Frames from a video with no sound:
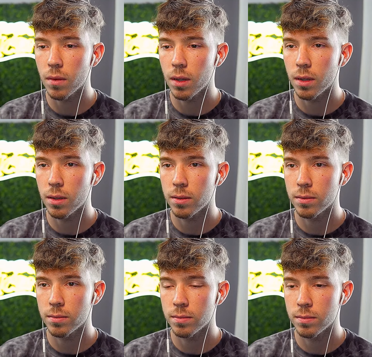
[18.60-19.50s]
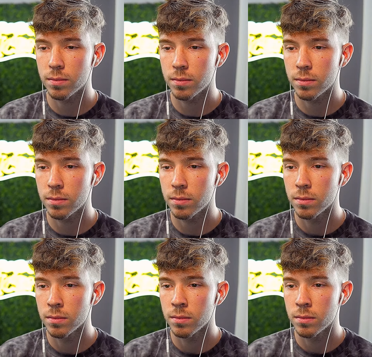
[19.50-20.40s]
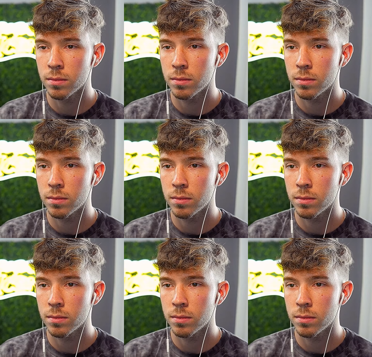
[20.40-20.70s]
Nothing is said.